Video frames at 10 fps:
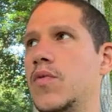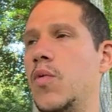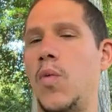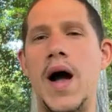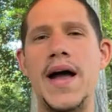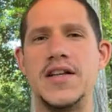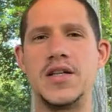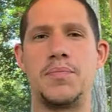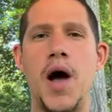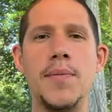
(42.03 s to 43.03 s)
why
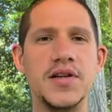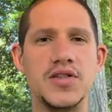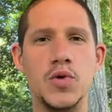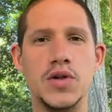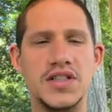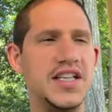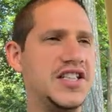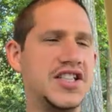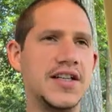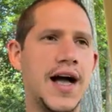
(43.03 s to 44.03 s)
doesn't public school
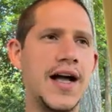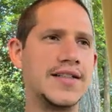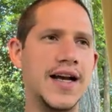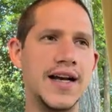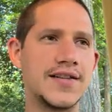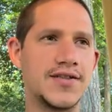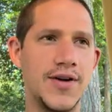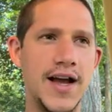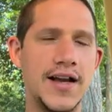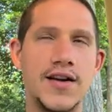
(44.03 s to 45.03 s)
teach in context,
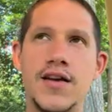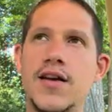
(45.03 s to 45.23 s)
right?